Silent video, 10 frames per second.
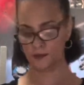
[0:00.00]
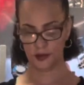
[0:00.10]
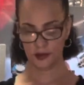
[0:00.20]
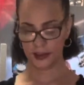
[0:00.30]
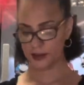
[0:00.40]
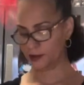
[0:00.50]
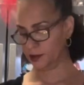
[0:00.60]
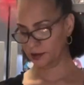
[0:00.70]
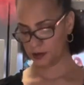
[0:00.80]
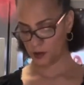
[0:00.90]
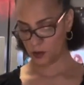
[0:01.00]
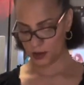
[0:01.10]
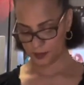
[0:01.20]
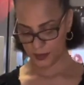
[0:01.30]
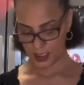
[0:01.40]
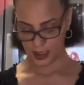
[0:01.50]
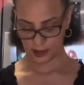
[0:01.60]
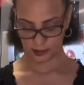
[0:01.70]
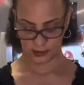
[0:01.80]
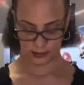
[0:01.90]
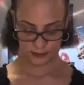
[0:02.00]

you're just using one box.